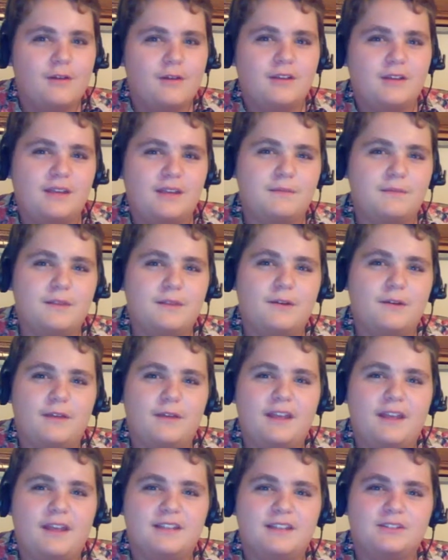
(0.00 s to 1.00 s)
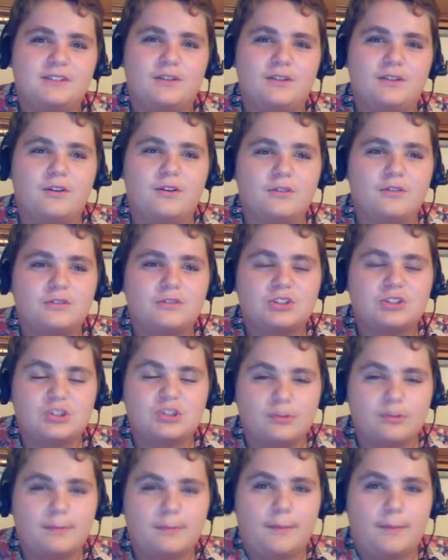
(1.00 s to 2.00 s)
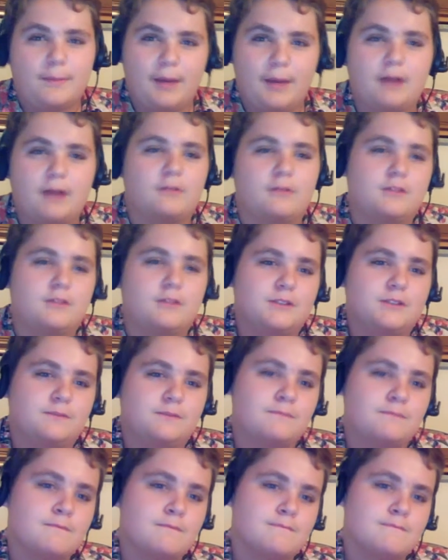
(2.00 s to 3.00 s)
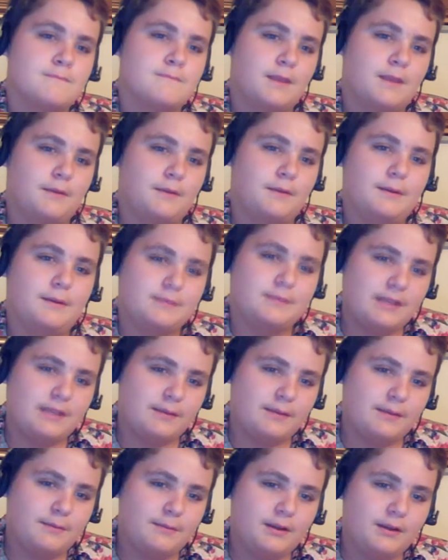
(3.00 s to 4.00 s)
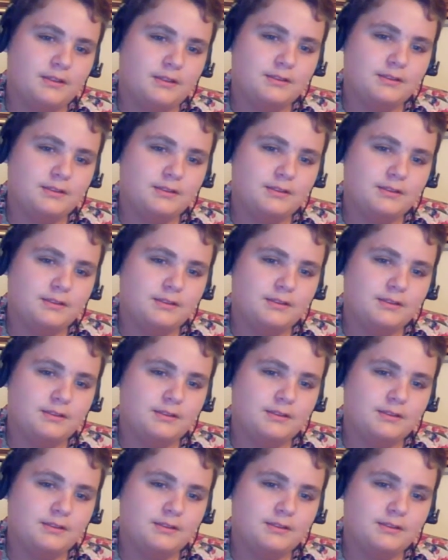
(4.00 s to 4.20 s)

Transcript: even though he has no superpowers. Get what I'm saying, bros?